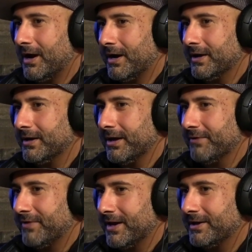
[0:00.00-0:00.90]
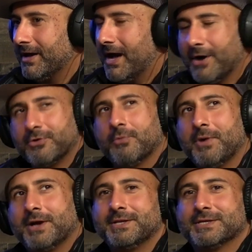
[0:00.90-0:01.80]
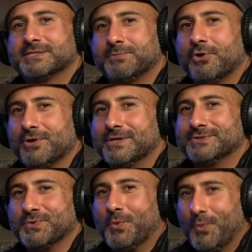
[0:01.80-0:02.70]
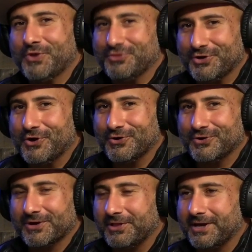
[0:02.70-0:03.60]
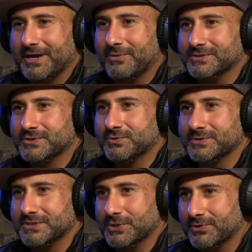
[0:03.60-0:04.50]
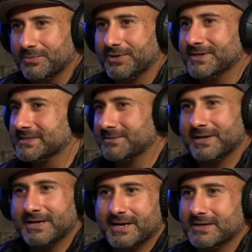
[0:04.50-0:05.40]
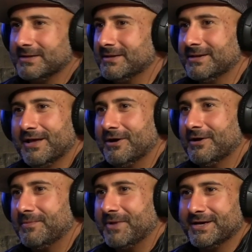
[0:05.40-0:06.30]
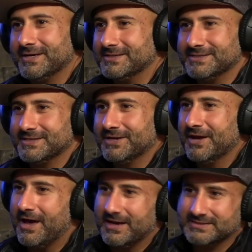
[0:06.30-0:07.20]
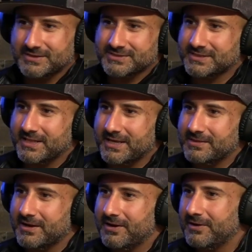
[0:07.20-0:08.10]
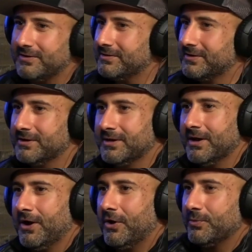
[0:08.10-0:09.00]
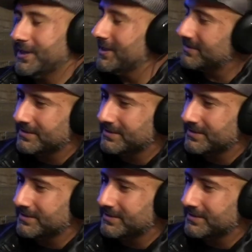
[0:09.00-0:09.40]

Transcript: I have had an outer body experience with the gong. Like I went to his yoga place in Manhattan, um, and as I was just laying there, homie hit